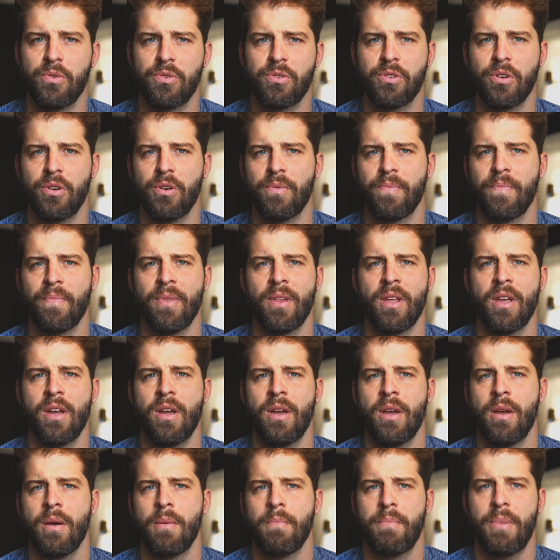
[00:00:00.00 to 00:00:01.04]
So
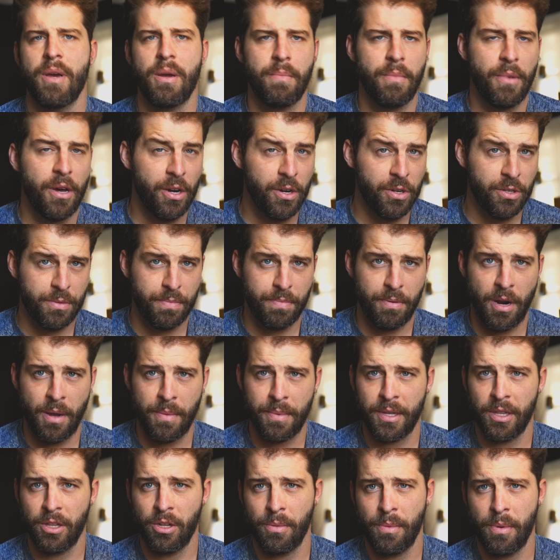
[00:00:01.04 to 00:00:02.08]
pec minor is
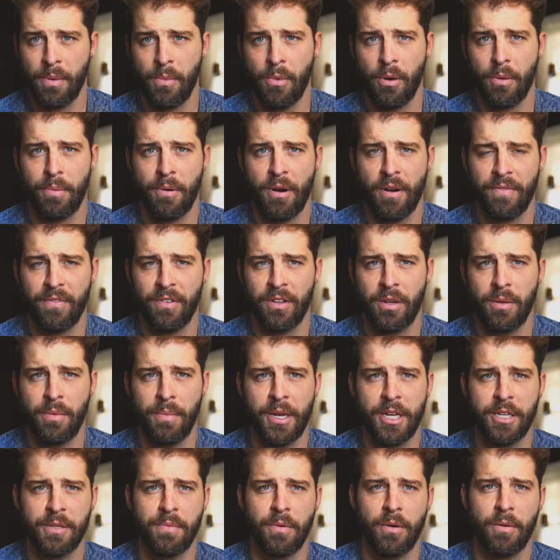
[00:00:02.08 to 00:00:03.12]
probably a little bit more prevalent in
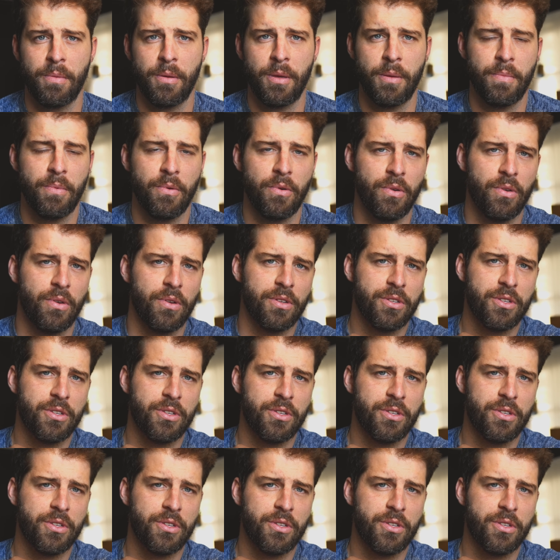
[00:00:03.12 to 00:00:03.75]
baseball people.